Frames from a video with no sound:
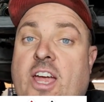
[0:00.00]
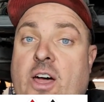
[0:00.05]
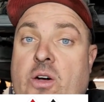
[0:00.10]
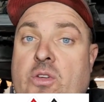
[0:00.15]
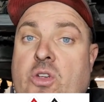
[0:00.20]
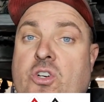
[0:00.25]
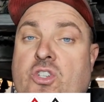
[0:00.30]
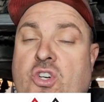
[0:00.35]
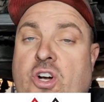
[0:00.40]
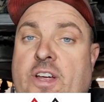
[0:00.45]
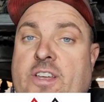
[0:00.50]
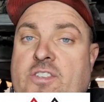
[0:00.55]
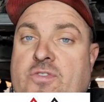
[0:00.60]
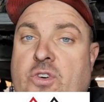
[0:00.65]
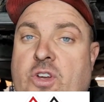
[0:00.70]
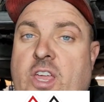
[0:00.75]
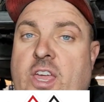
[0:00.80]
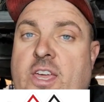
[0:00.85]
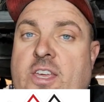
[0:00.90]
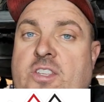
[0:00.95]
out your
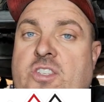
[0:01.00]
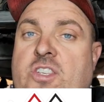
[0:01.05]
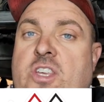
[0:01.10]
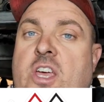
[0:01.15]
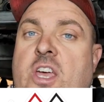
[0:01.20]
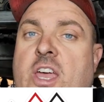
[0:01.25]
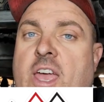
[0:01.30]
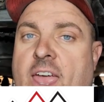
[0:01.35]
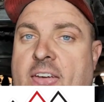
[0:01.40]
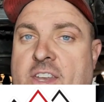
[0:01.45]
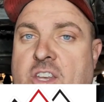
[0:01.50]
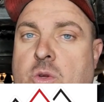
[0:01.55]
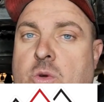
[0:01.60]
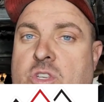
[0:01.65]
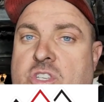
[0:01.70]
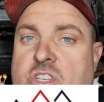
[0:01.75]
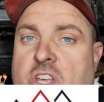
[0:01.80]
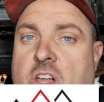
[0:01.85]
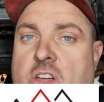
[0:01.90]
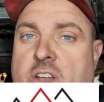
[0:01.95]
transfer case and
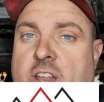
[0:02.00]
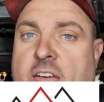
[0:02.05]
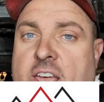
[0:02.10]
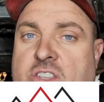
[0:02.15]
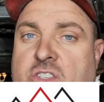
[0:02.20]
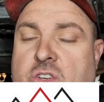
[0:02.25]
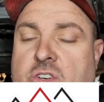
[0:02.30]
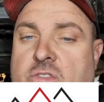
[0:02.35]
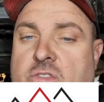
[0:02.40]
do a solid axle